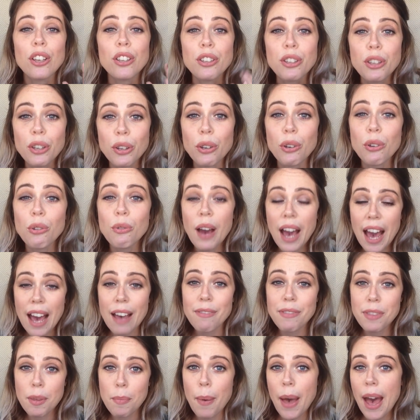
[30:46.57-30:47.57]
You
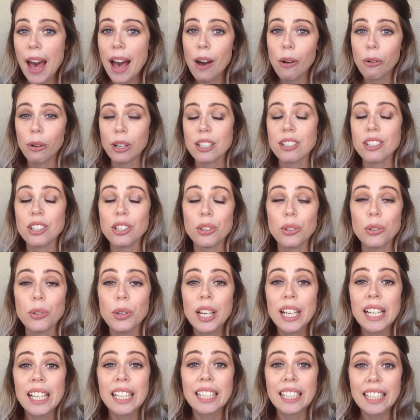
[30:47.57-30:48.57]
have the power to
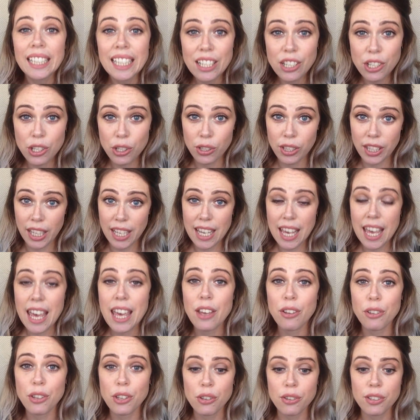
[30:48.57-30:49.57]
literally
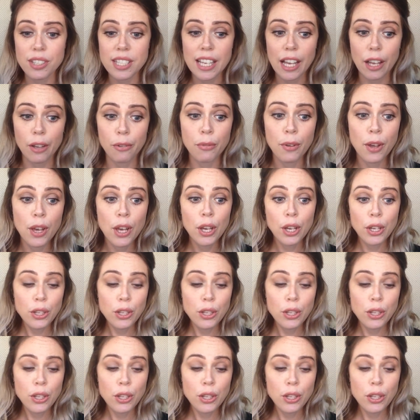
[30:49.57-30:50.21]
heal yourself.